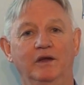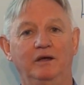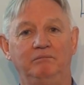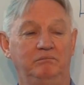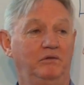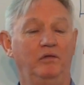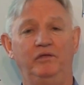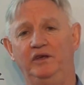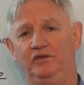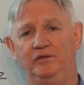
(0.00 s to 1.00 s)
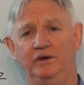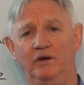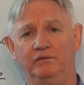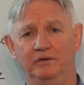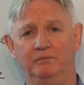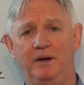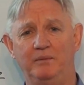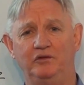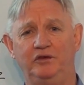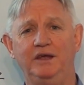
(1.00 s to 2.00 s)
I don't think it's very often
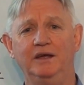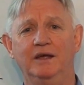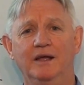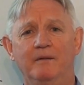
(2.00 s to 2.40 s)
published here,